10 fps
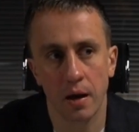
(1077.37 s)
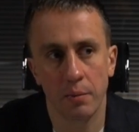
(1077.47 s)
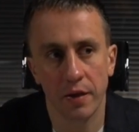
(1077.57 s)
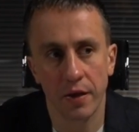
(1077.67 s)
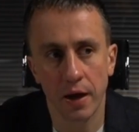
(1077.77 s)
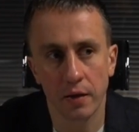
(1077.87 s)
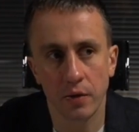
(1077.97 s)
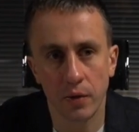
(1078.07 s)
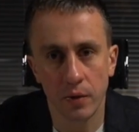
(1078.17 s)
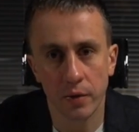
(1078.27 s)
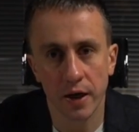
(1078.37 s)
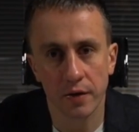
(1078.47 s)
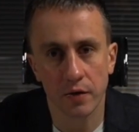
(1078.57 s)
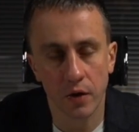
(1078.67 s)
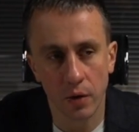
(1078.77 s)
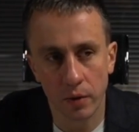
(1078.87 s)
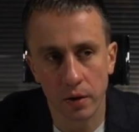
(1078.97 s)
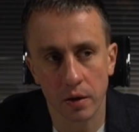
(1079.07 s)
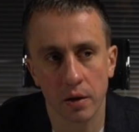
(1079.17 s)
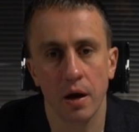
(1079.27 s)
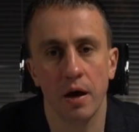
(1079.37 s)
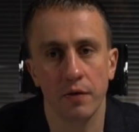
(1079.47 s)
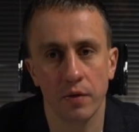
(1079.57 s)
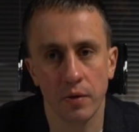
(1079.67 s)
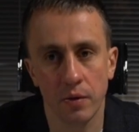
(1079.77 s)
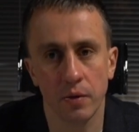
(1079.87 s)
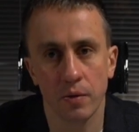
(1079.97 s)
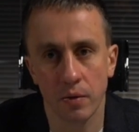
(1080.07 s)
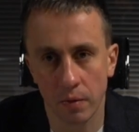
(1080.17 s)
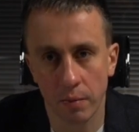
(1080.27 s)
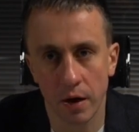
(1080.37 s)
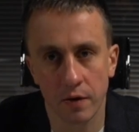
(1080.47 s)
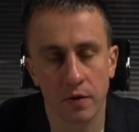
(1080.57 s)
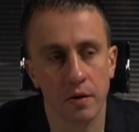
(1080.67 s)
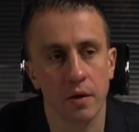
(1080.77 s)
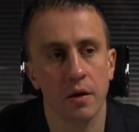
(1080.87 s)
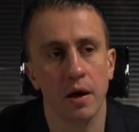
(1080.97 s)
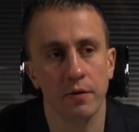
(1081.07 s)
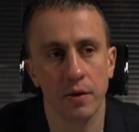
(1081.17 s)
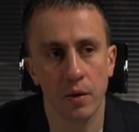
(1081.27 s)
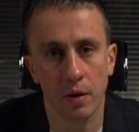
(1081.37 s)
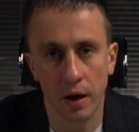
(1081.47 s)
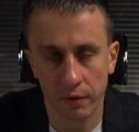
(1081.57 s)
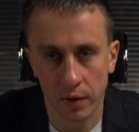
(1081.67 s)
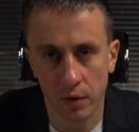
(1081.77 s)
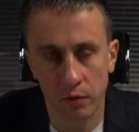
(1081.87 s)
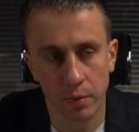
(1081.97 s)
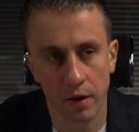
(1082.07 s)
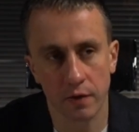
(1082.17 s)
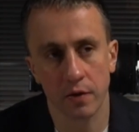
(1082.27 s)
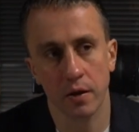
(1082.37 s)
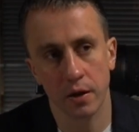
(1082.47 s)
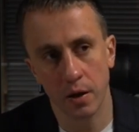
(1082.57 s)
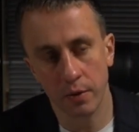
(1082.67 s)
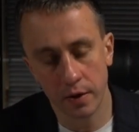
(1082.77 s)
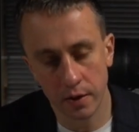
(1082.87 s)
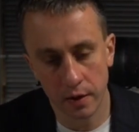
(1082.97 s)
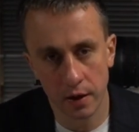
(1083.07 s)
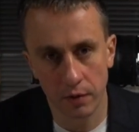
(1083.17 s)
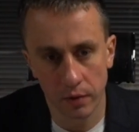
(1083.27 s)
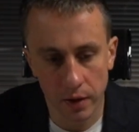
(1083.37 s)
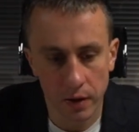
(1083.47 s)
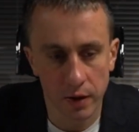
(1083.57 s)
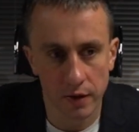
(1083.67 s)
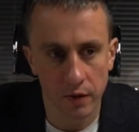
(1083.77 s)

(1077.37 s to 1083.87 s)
but then you get a token after you've passed the KYC successfully. You get a